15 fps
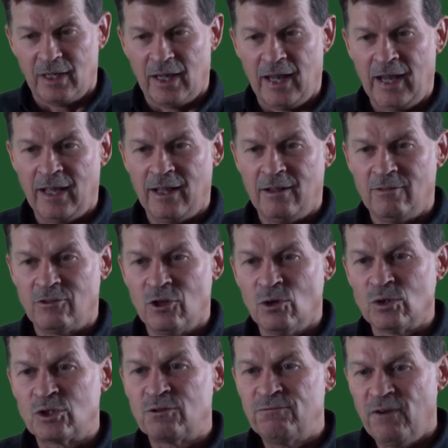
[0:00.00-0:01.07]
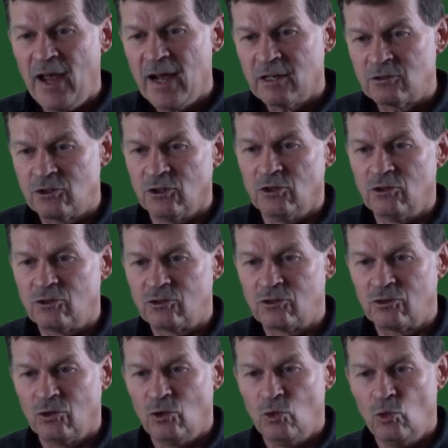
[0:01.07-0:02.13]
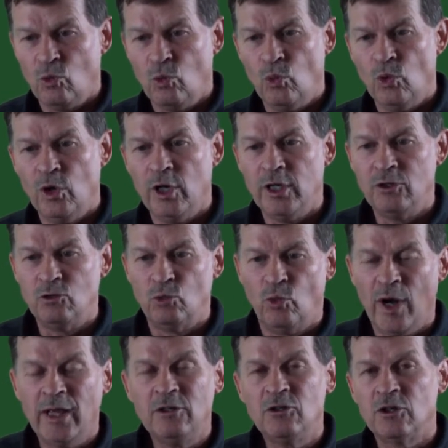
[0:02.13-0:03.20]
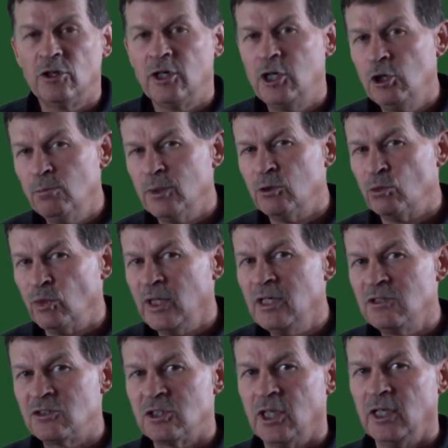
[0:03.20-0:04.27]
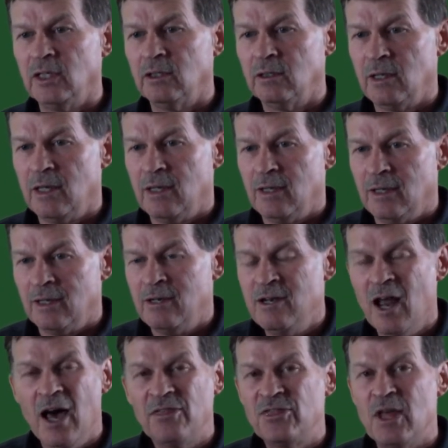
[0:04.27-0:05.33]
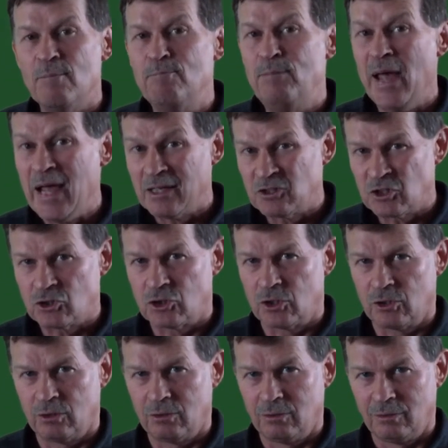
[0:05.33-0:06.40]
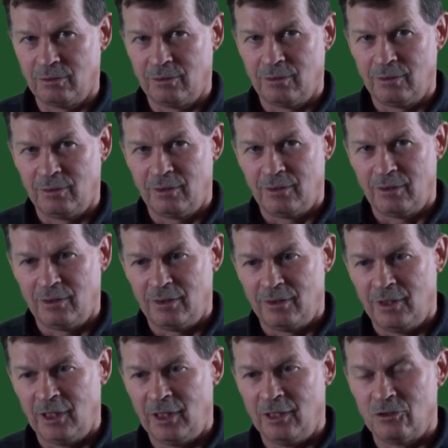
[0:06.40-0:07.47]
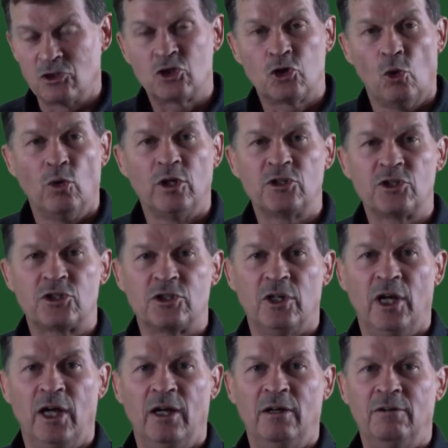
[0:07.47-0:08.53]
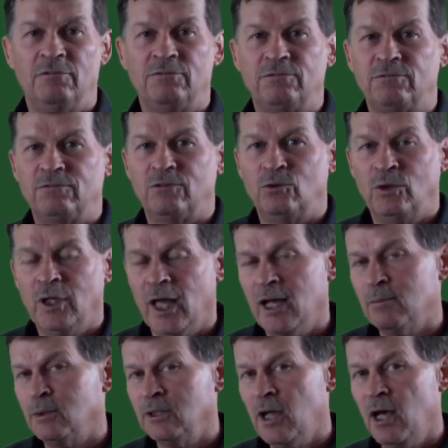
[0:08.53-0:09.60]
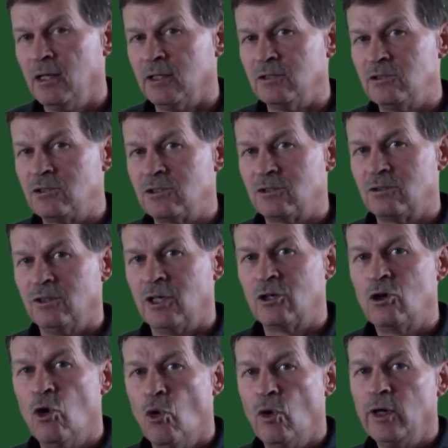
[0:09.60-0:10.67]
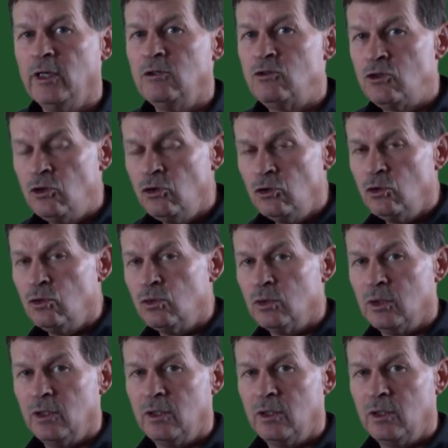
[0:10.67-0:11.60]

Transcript: And those factors would render human reasoning not the best source of reliable knowledge, according to